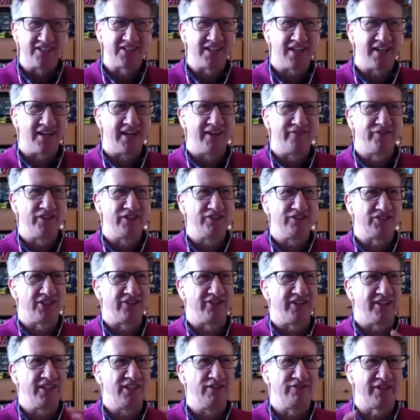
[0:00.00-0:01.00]
that, do you
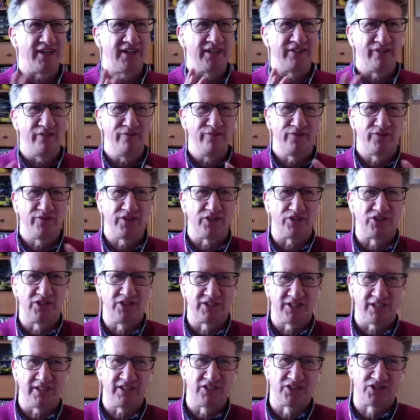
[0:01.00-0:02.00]
think you kind of, because you
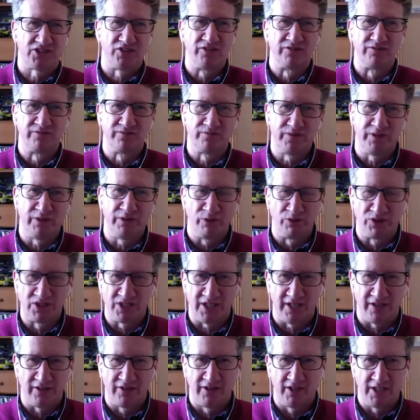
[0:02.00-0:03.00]
say your son, we were
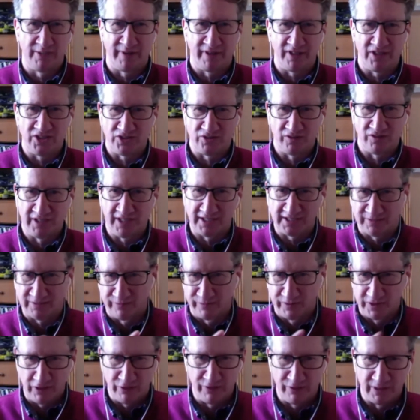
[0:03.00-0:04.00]
chatting earlier about your son gets in
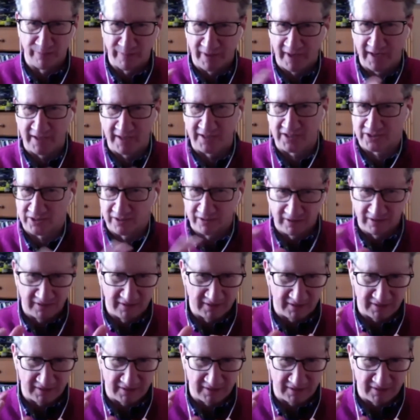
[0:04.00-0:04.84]
with you in the bikes, and